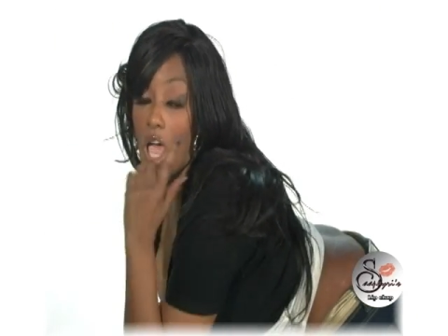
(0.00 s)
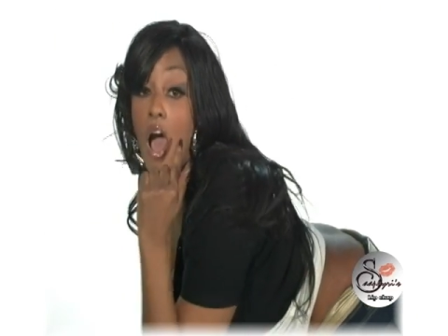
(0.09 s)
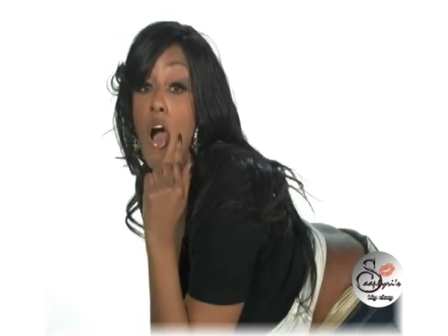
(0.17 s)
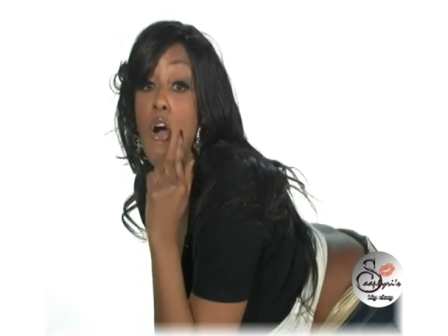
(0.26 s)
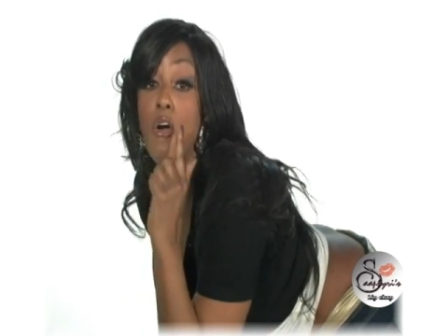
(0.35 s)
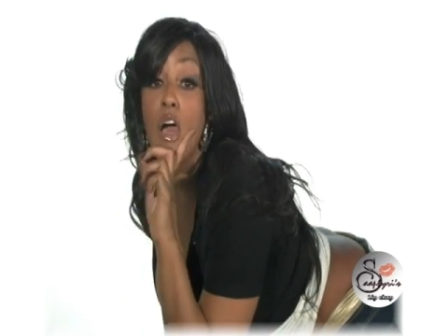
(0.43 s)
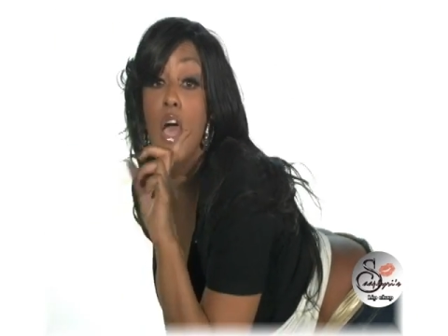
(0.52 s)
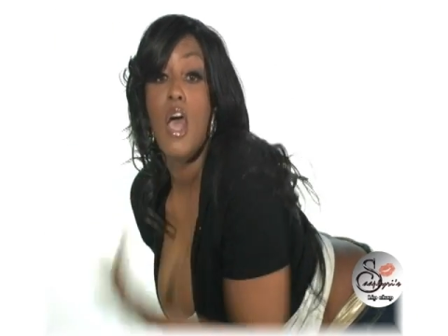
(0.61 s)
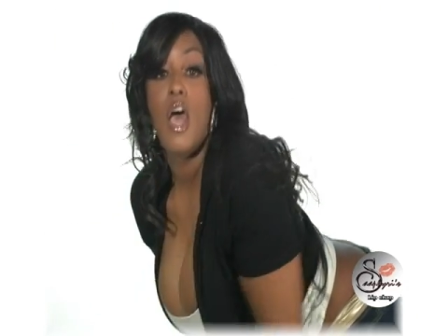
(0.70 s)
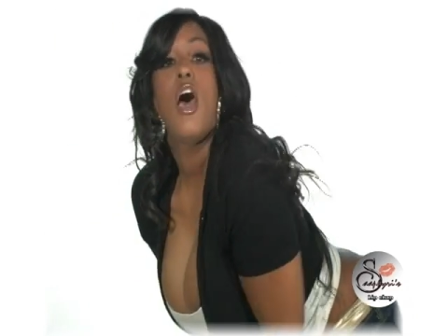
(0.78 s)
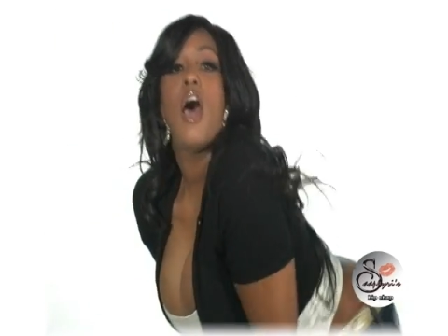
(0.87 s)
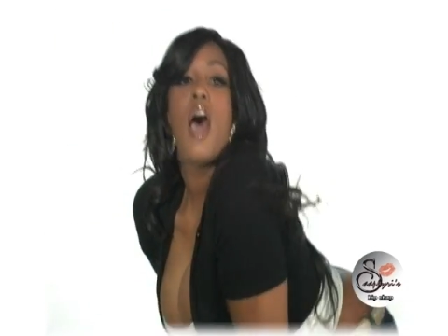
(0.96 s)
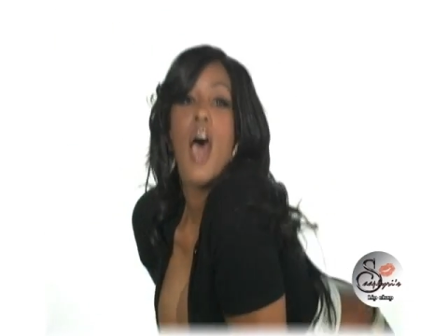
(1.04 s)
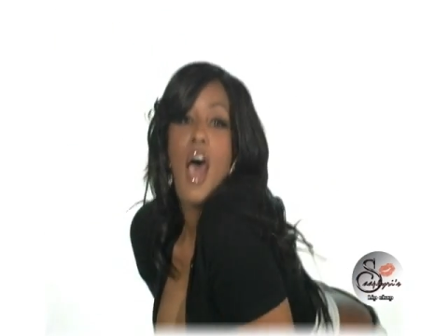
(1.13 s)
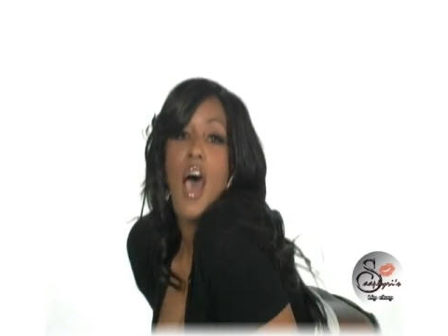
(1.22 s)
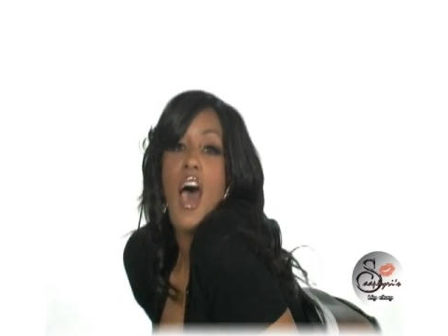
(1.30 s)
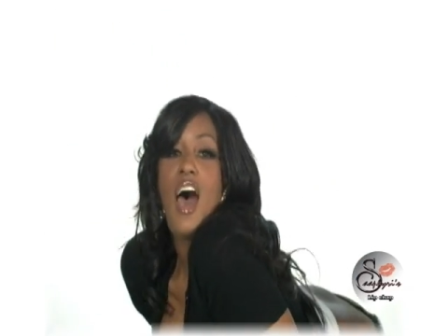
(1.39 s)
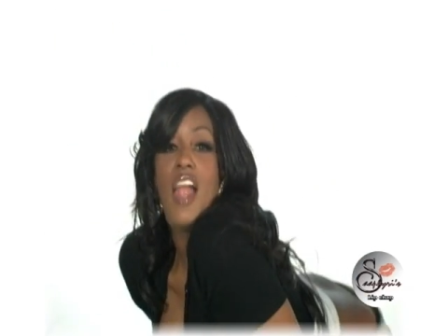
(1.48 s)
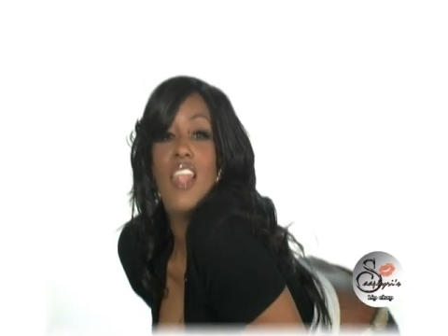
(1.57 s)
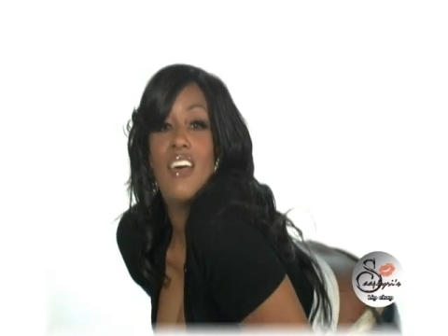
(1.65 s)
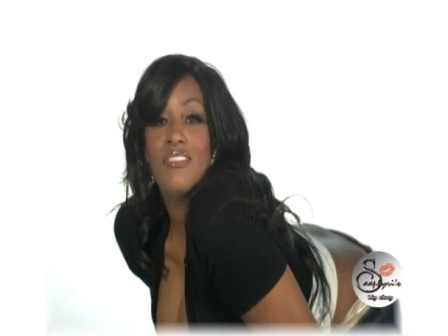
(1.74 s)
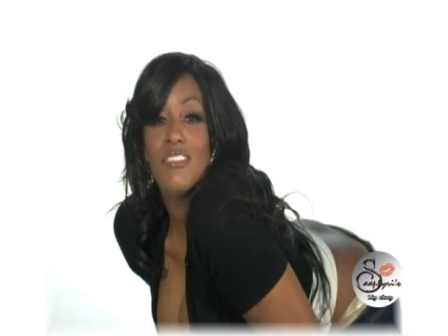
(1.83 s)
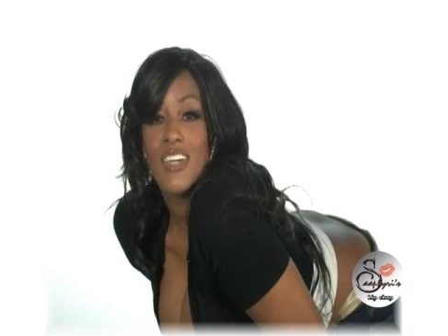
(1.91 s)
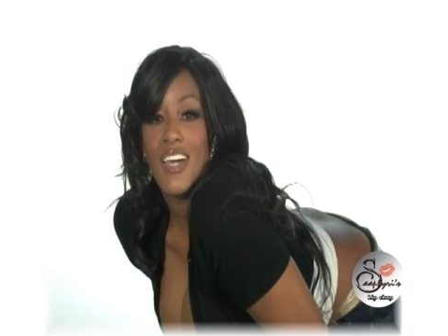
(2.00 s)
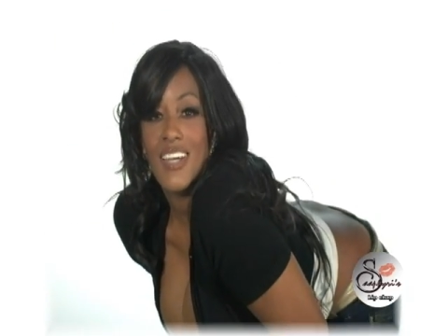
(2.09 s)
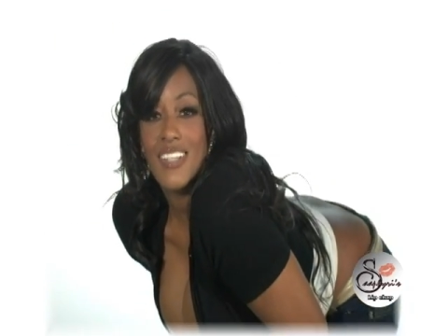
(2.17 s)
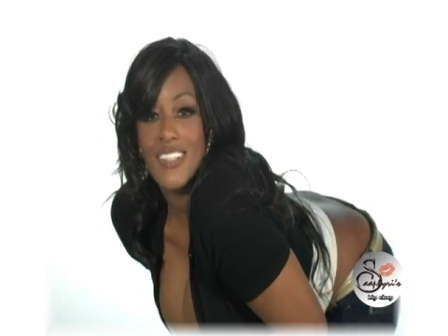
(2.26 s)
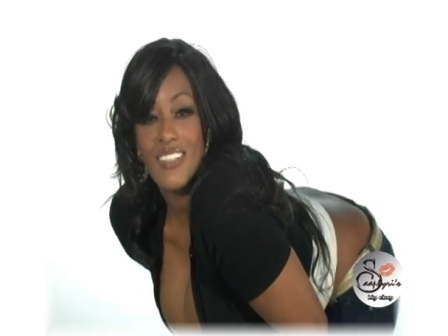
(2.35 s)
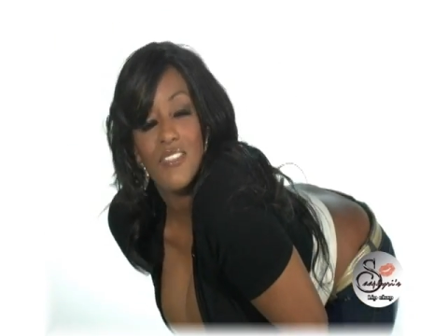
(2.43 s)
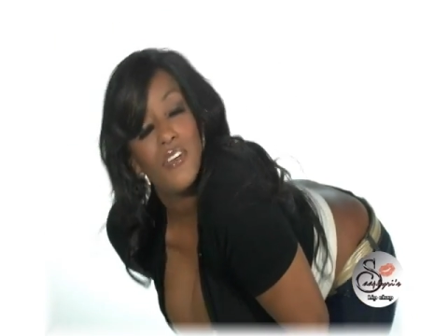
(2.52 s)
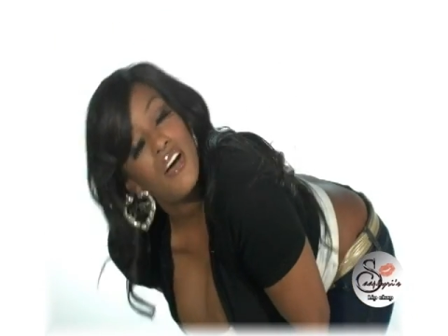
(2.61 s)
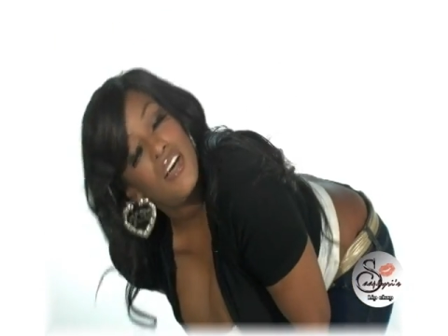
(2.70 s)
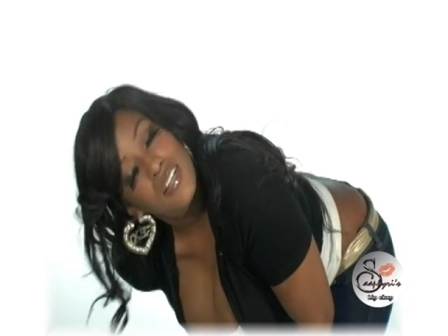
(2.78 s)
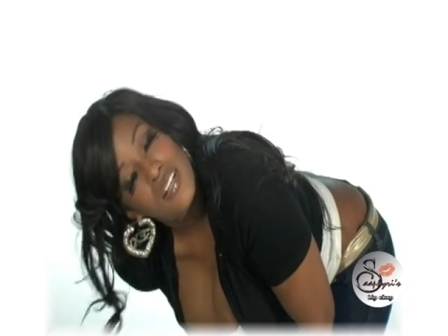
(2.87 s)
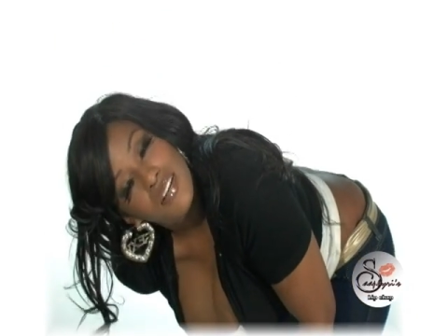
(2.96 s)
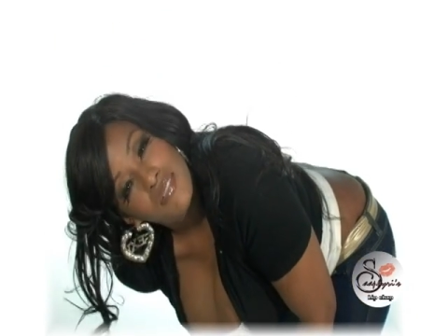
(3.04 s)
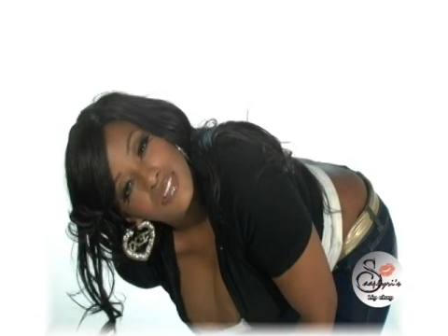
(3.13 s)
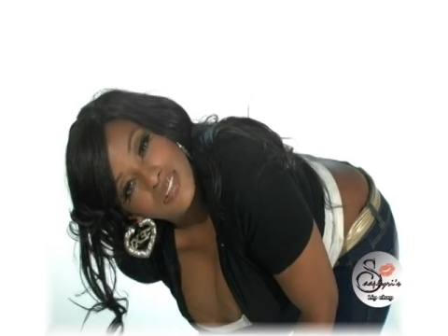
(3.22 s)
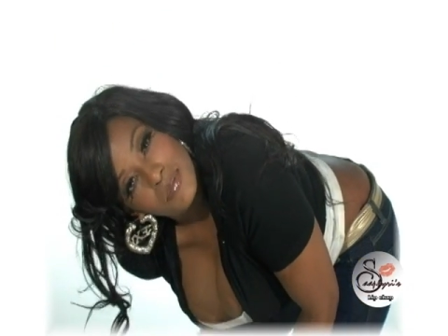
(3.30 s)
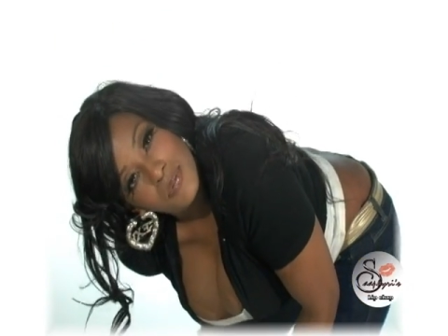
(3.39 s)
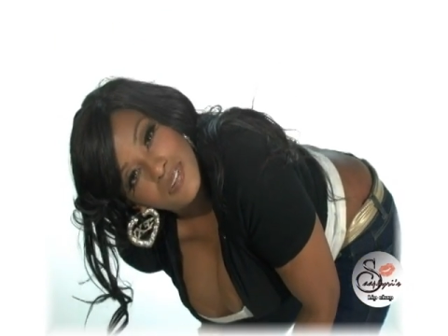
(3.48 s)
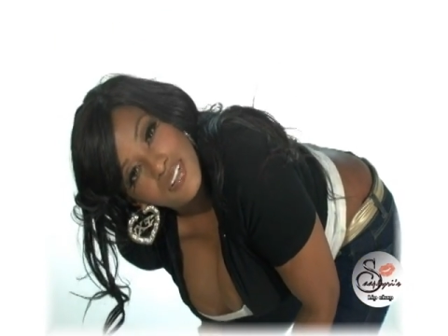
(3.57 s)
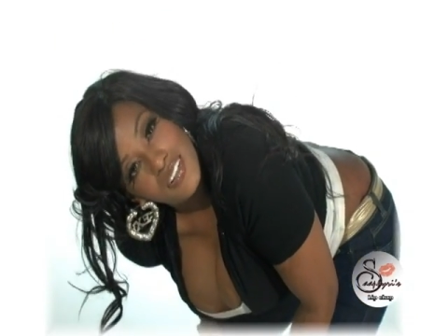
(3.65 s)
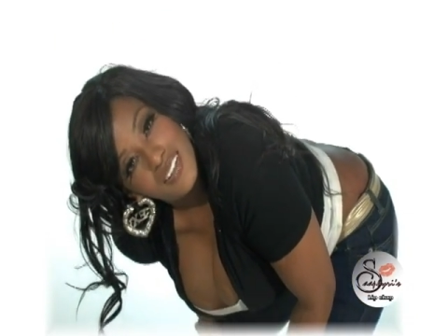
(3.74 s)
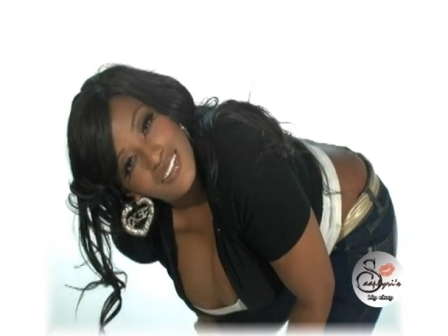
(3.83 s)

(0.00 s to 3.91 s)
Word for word: Oh, I love you guys for all your love and support.